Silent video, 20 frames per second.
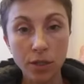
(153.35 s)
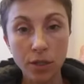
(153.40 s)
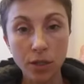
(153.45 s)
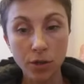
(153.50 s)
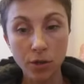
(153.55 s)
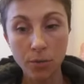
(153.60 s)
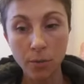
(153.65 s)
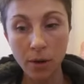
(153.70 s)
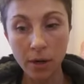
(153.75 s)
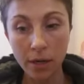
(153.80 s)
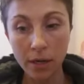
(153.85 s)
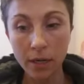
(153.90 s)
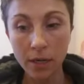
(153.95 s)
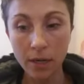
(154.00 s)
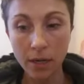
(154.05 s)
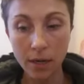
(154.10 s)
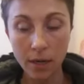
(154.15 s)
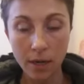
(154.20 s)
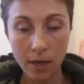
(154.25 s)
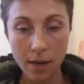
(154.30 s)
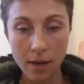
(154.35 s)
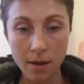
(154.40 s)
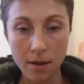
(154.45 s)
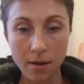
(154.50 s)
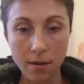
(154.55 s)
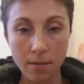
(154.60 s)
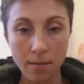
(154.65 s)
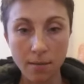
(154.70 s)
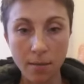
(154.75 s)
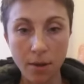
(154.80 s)
in your body
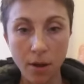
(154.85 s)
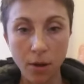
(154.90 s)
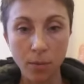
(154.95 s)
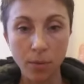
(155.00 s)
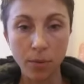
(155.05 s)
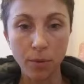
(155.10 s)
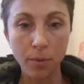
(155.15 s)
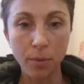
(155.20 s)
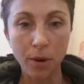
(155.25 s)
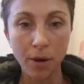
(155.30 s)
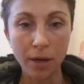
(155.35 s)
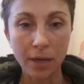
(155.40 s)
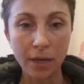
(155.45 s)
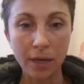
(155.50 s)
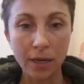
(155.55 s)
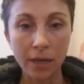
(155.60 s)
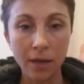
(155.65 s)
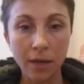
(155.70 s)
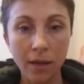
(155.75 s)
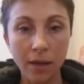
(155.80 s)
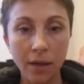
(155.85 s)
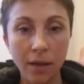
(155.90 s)
help the body